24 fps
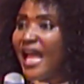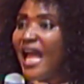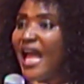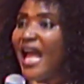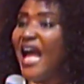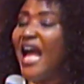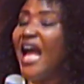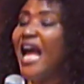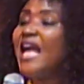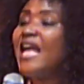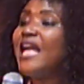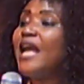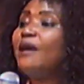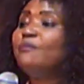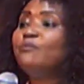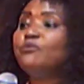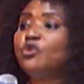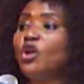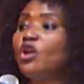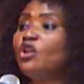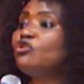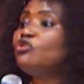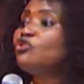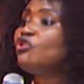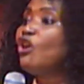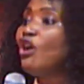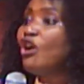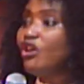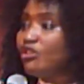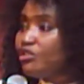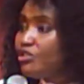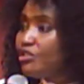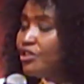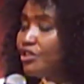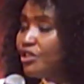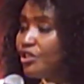I am not
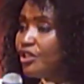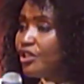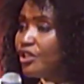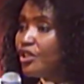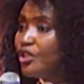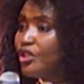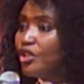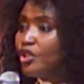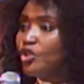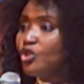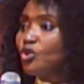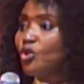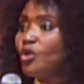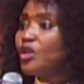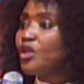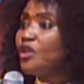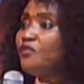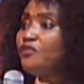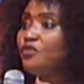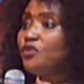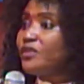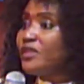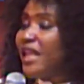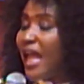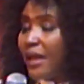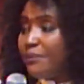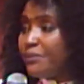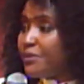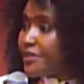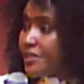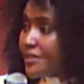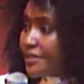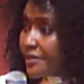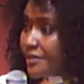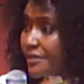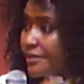called to give you
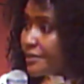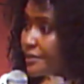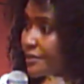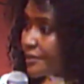diabetes.